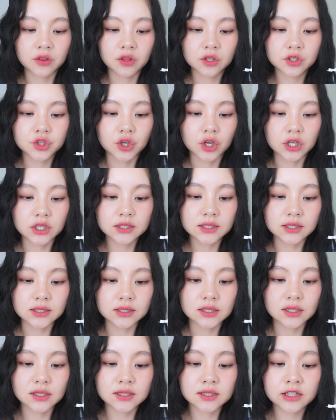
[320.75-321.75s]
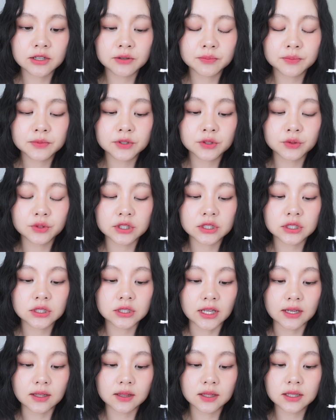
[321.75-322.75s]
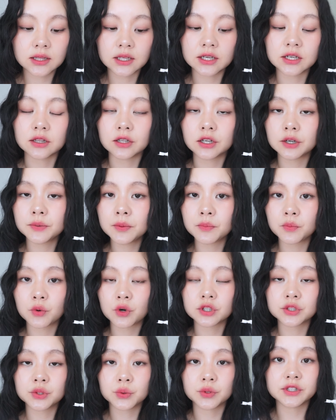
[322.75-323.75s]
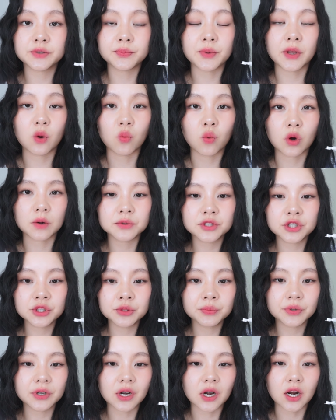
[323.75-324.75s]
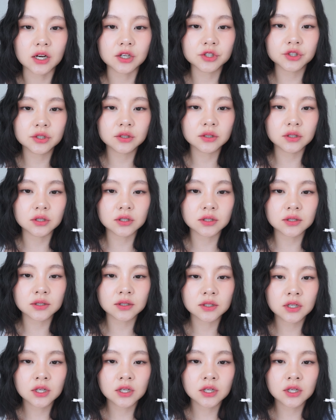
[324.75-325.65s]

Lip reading: On the chart, it does seem to slightly lean a little bit more towards being a warm tone, but it actually looks,